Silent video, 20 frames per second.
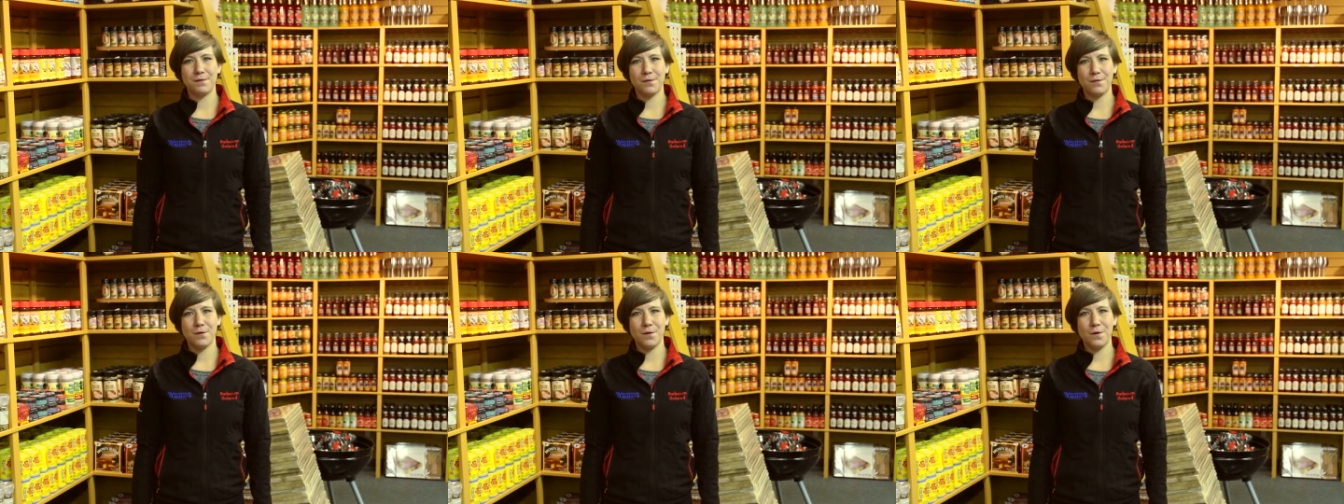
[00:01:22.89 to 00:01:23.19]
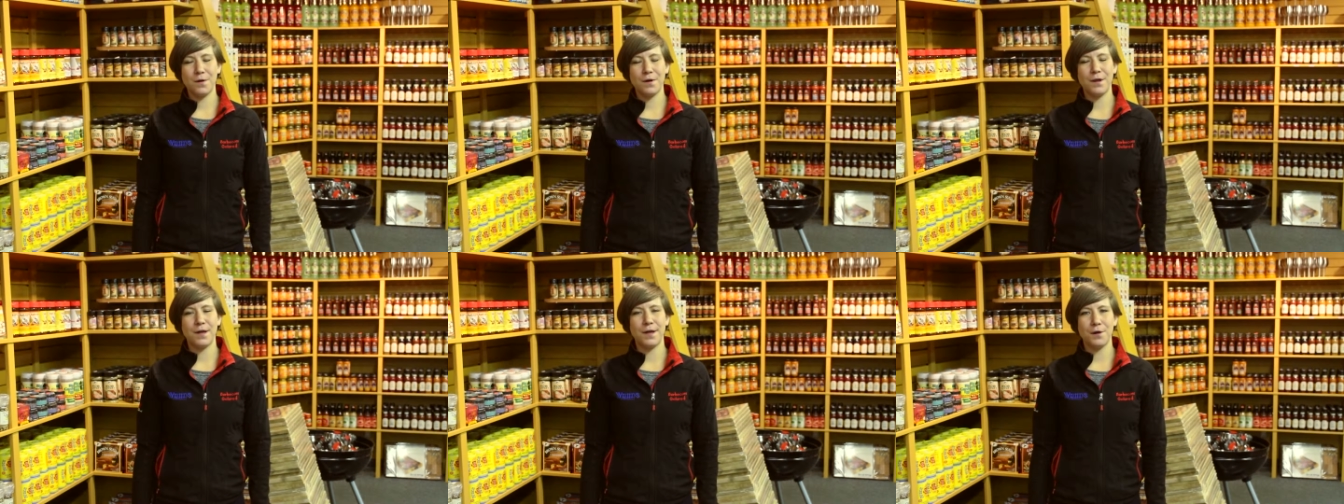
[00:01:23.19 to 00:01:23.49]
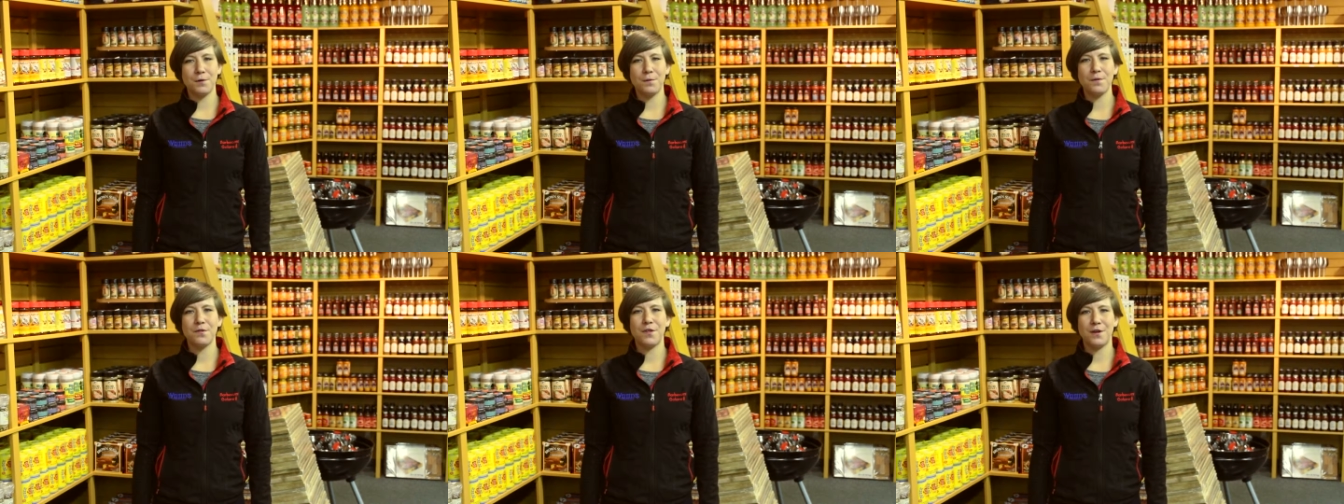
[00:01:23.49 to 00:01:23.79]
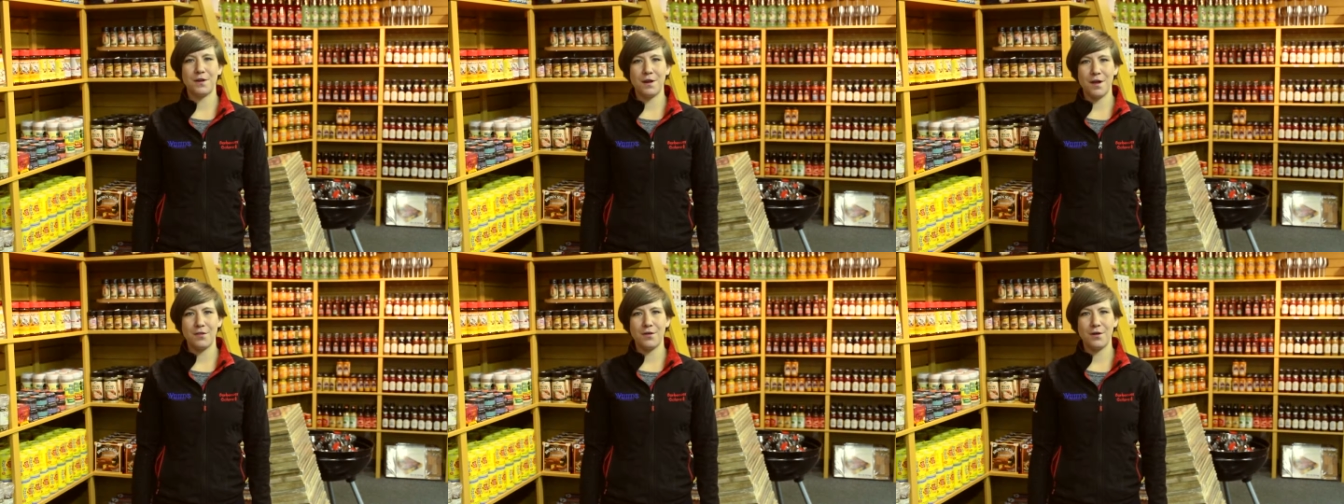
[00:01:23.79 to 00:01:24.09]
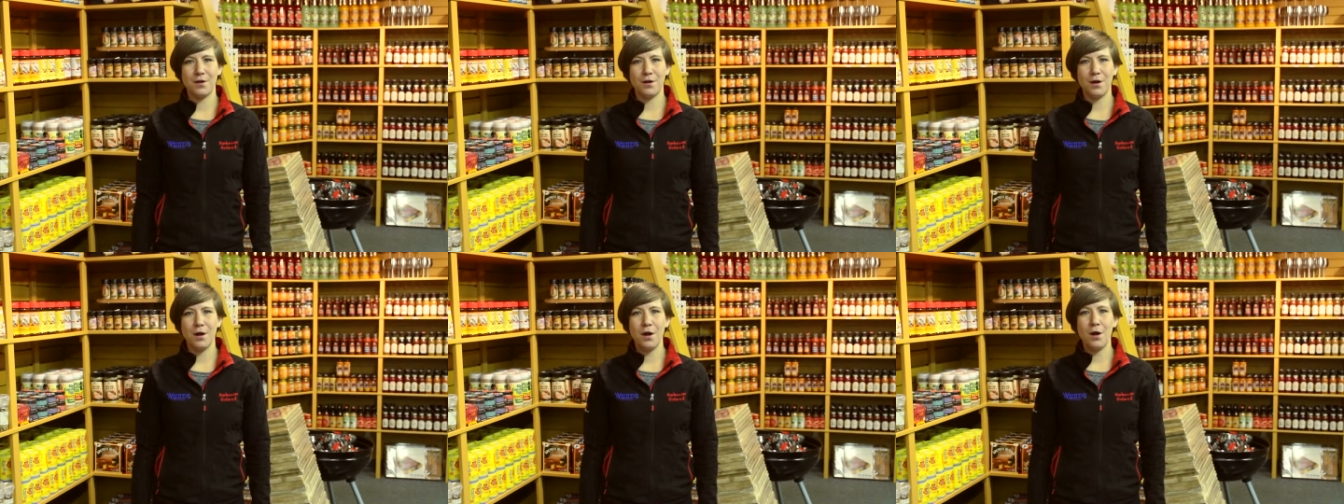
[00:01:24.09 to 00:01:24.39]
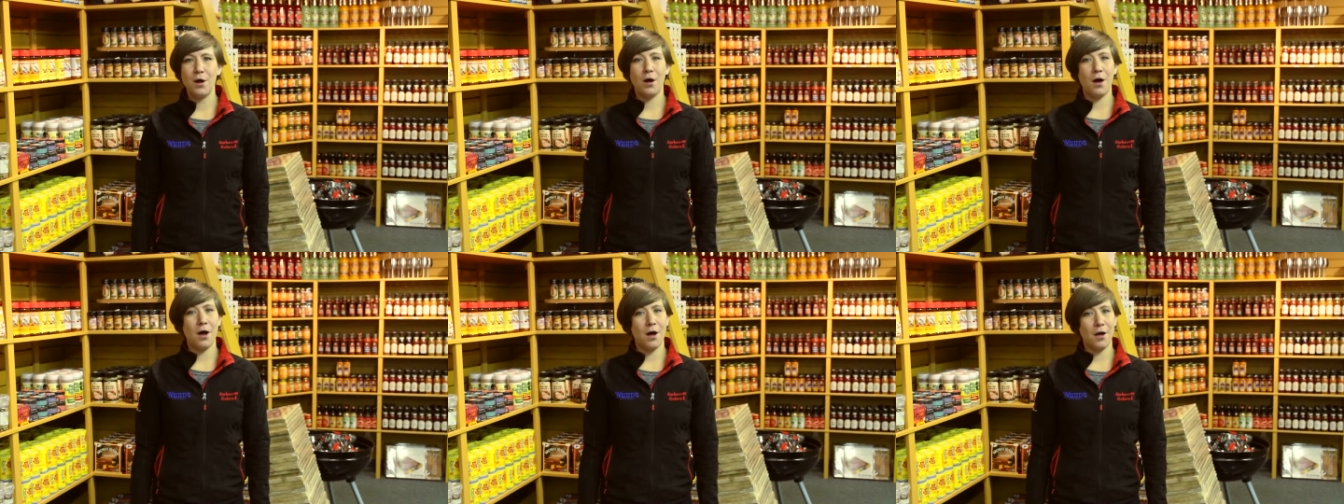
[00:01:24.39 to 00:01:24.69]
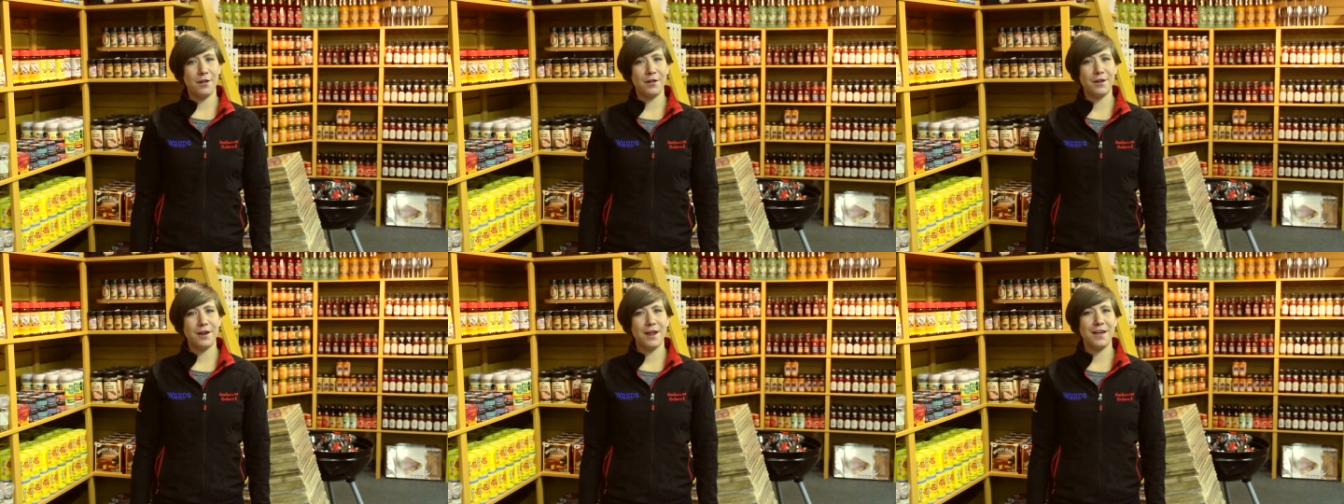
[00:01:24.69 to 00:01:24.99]
Galore here with another
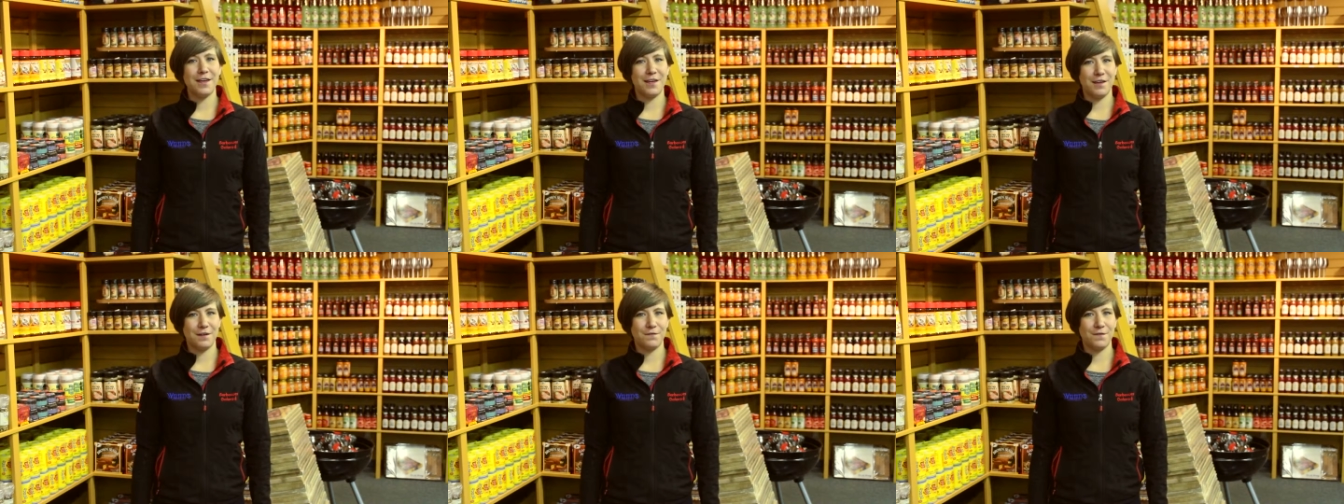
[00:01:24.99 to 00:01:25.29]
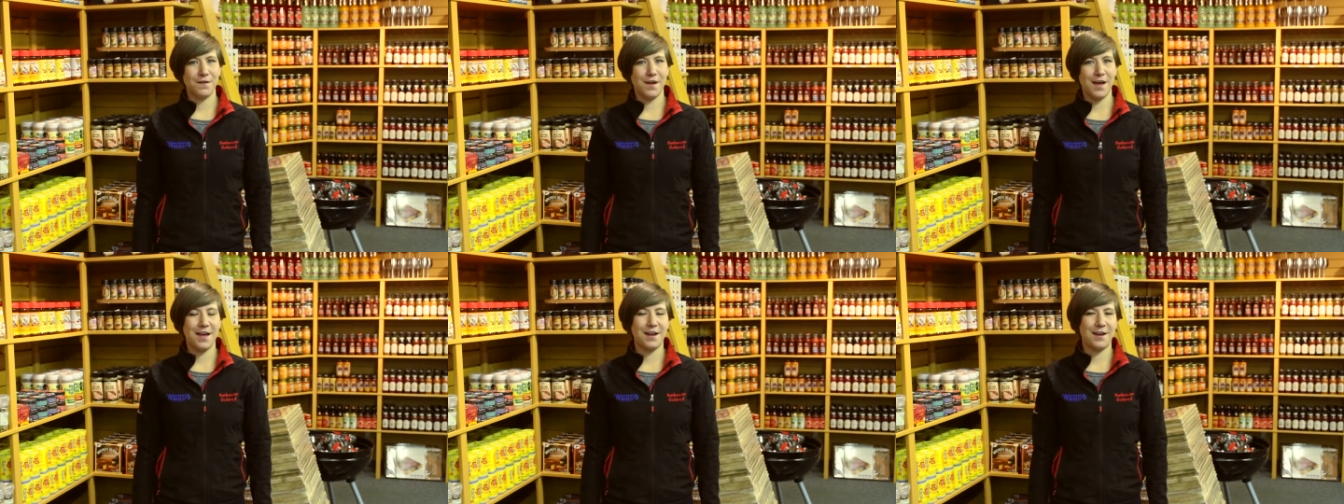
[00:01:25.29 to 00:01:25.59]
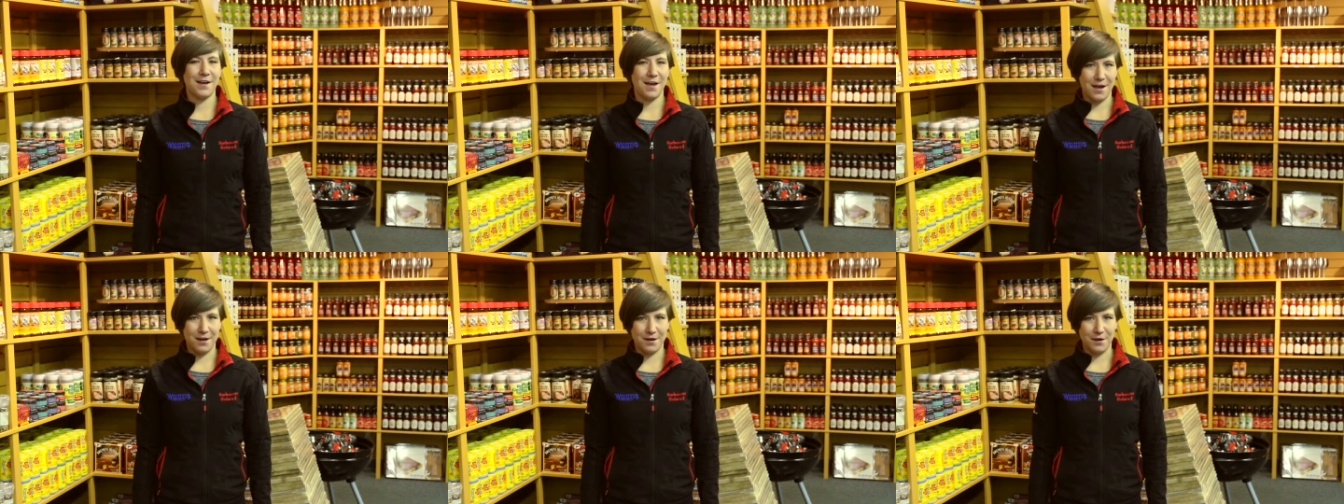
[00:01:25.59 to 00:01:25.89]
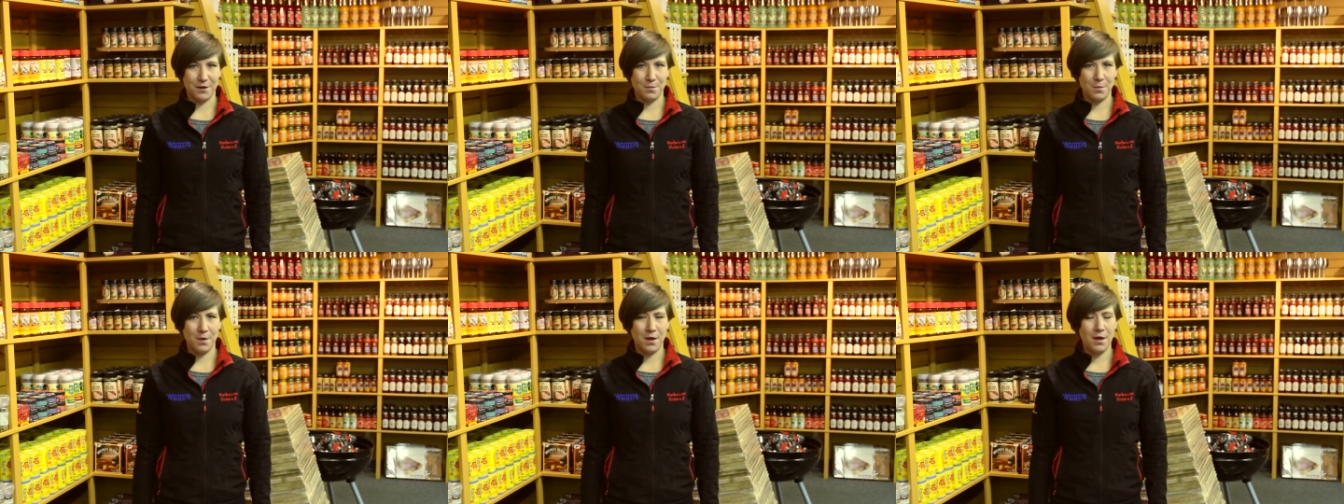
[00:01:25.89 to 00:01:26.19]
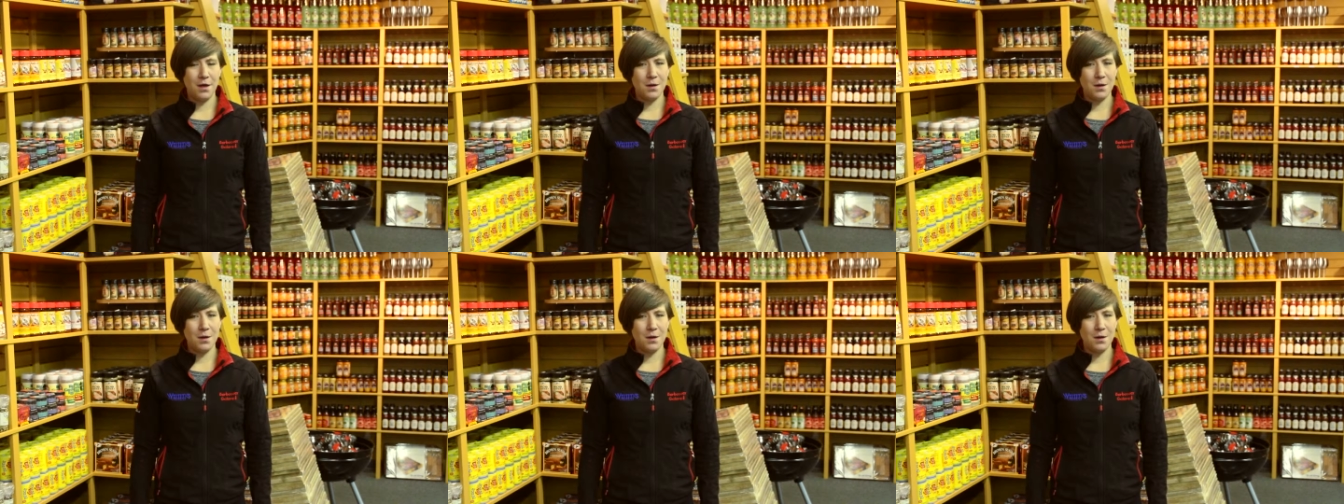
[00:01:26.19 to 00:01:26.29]
holiday gift guide item.